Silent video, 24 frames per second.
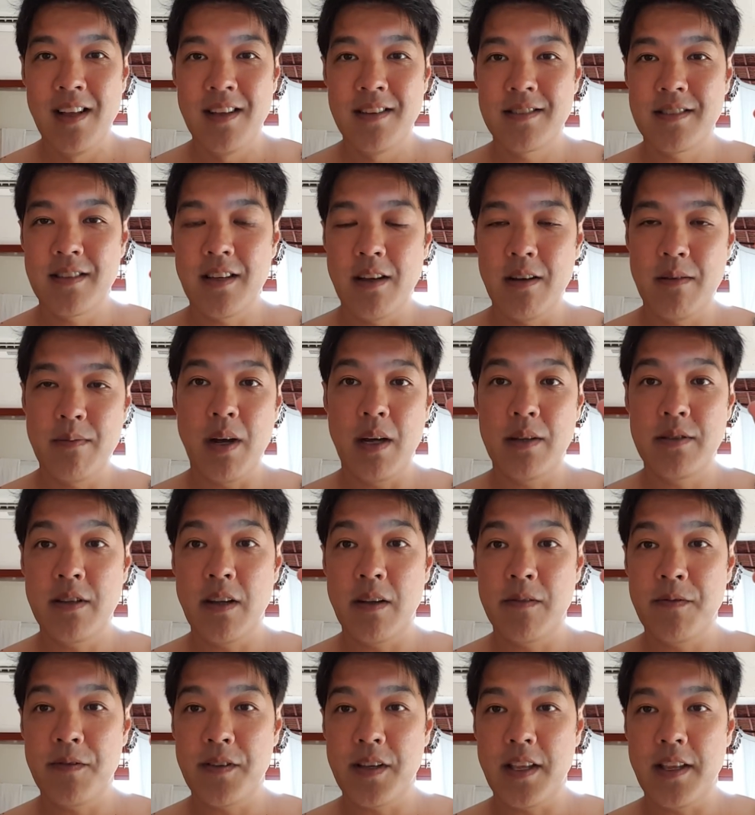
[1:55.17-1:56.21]
So
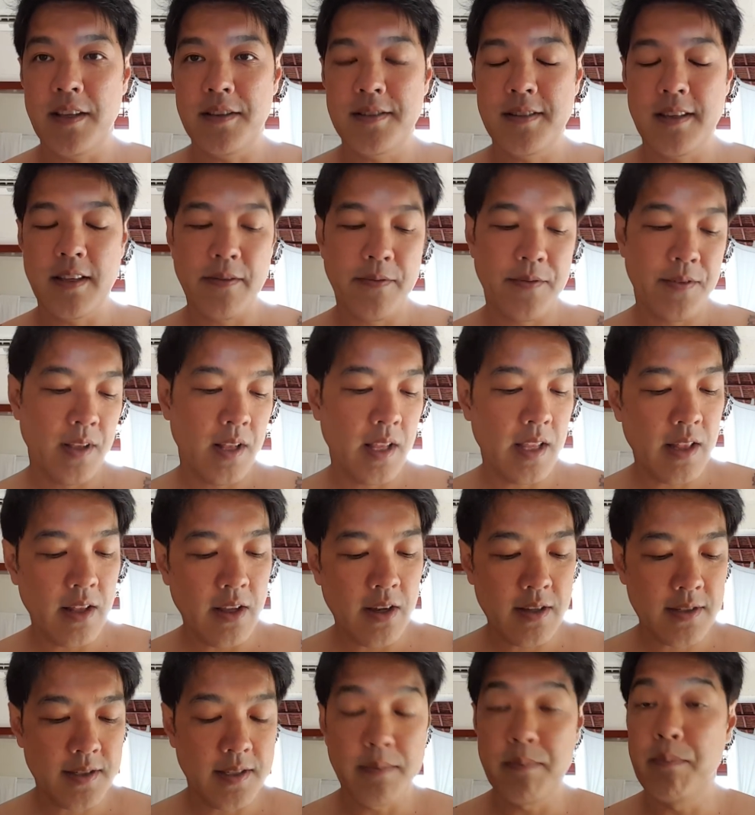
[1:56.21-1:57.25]
don't forget your Cetaphil, and
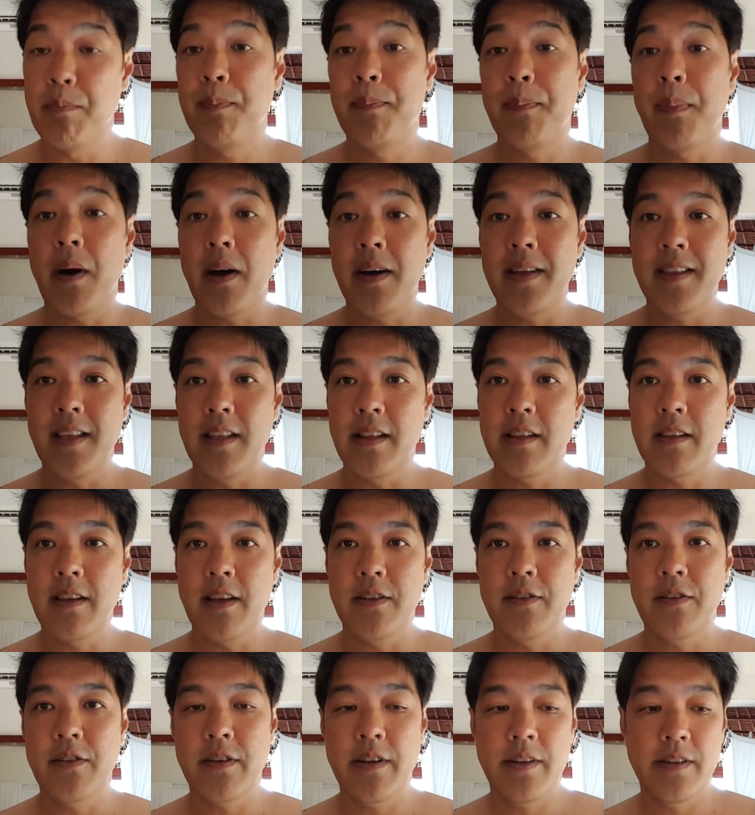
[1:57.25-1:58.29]
like I said, buy it in
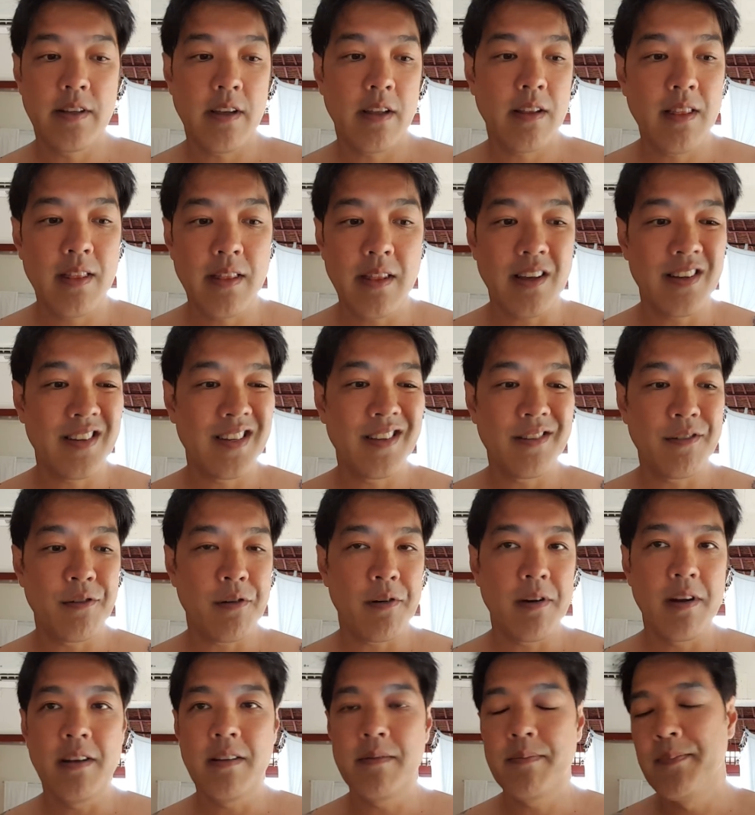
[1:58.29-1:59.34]
country, don't lug it
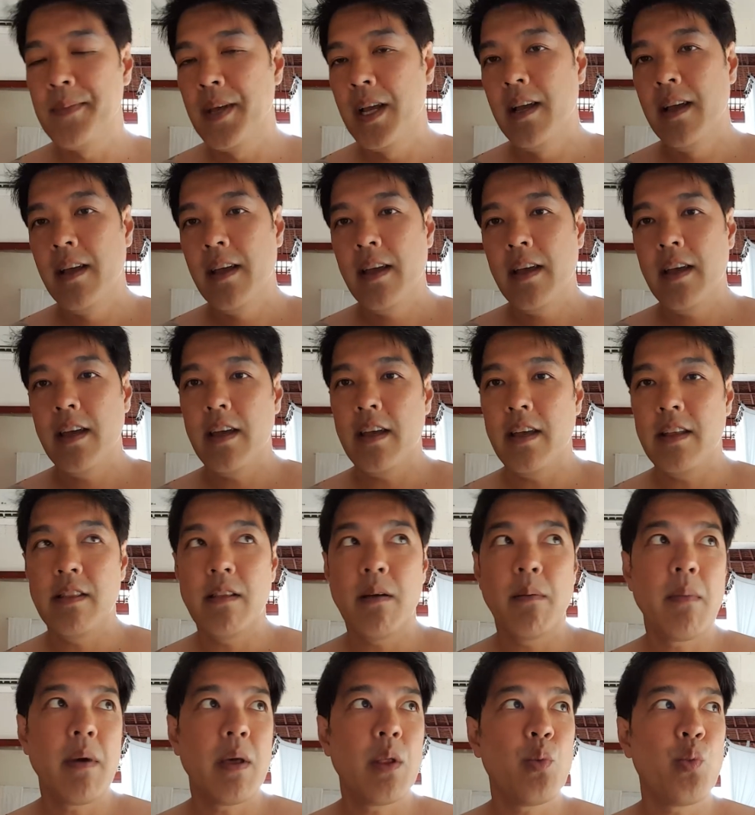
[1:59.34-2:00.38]
around. And
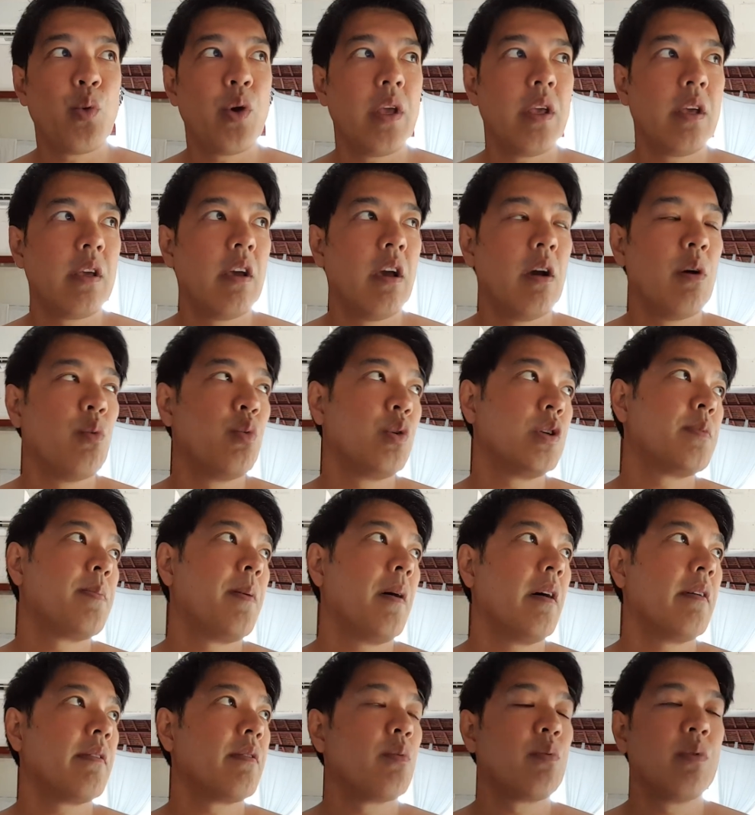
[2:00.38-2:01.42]
no matter where you go, which
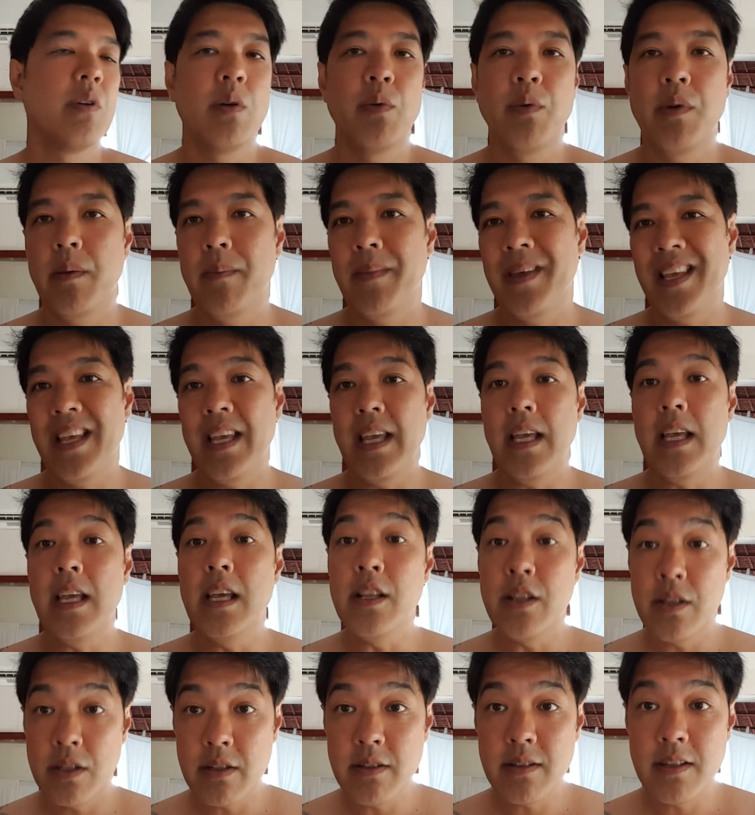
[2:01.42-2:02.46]
part of the world, whether it be
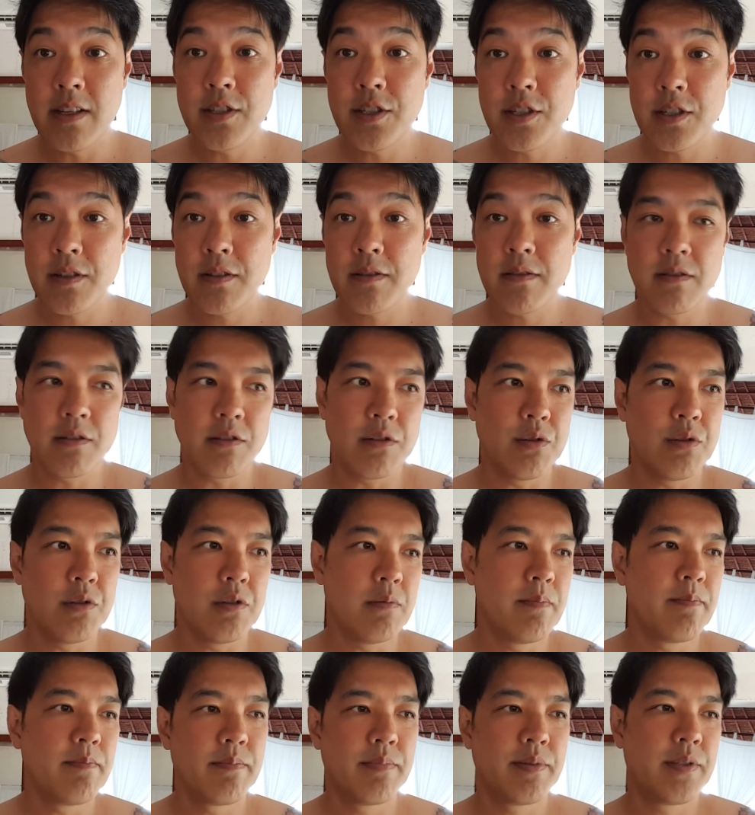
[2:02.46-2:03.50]
Indonesia
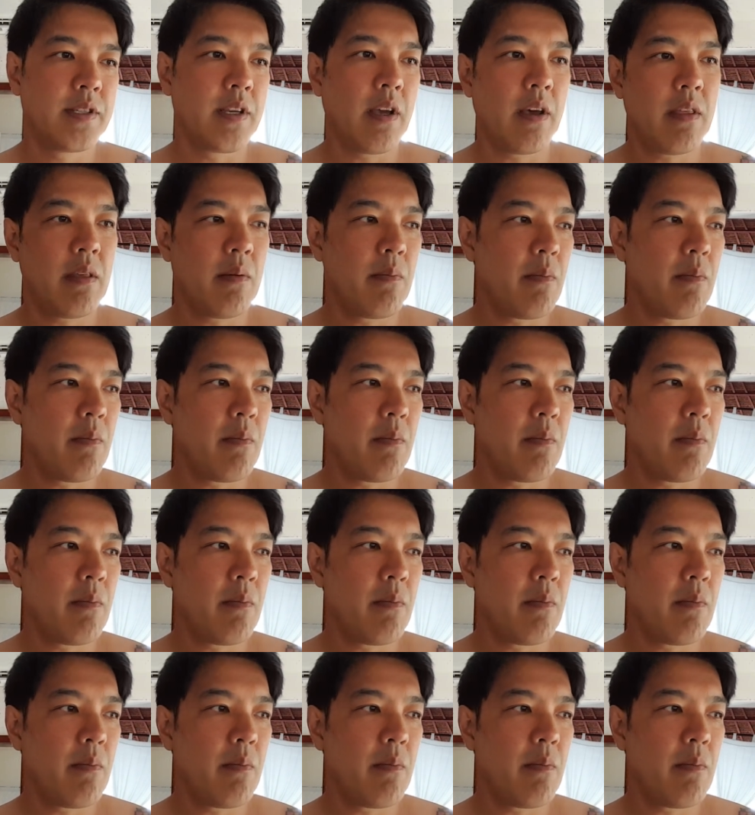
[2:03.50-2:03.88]
or South